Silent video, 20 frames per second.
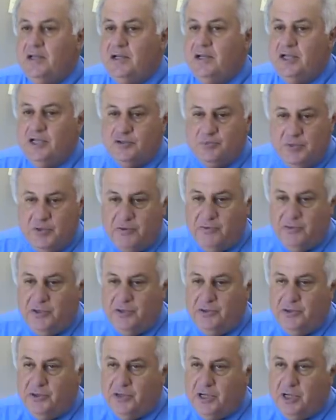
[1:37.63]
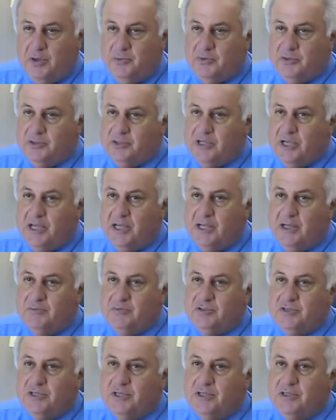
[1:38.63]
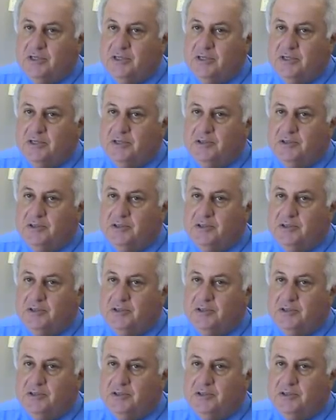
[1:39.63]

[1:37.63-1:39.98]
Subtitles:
has been renewed a couple of times, and